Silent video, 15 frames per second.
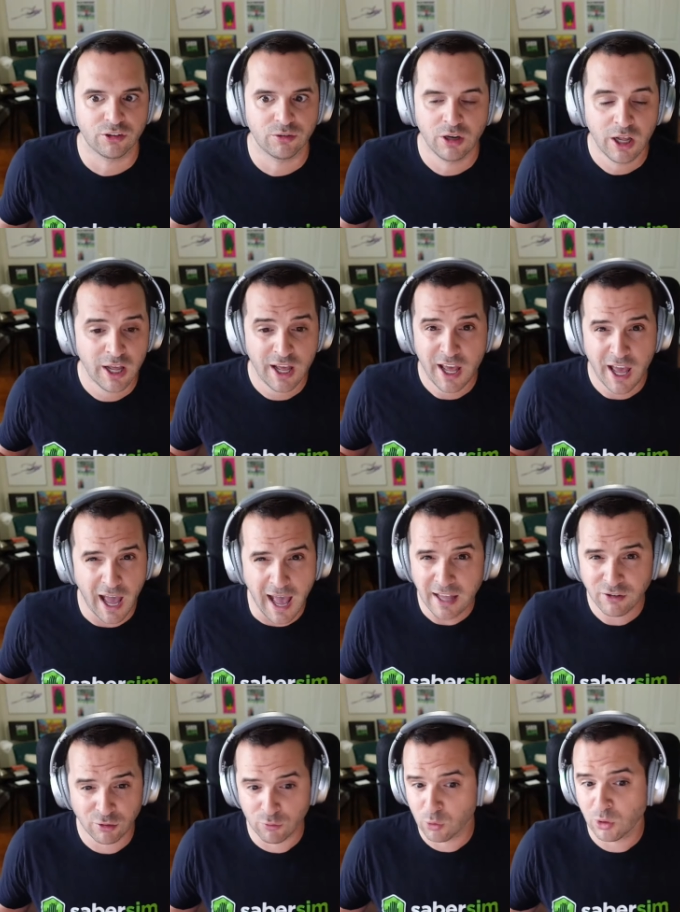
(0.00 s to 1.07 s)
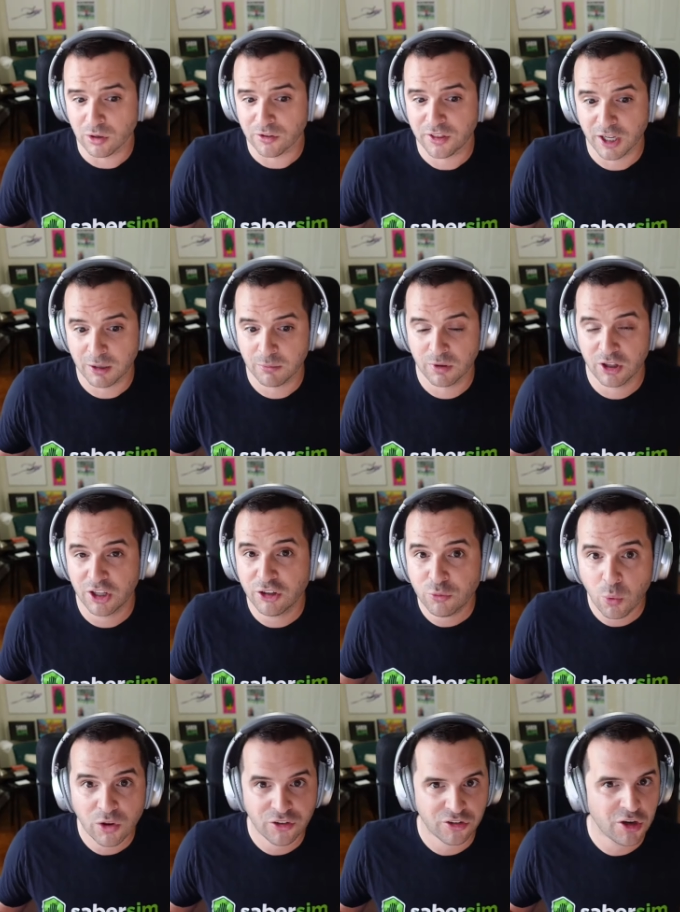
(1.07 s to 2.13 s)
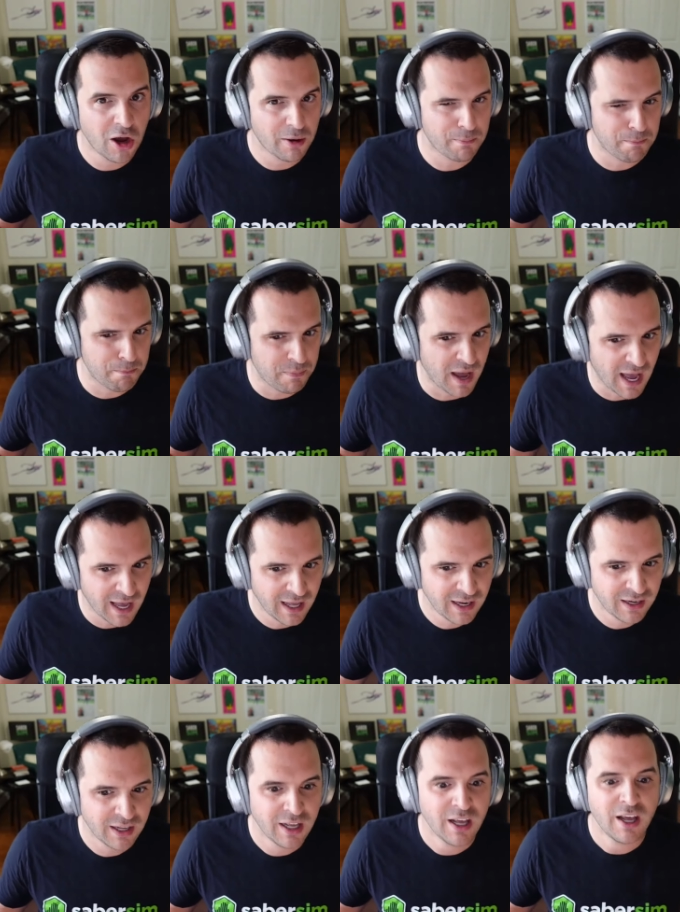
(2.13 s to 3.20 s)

And as a rule of thumb, this one's not bad,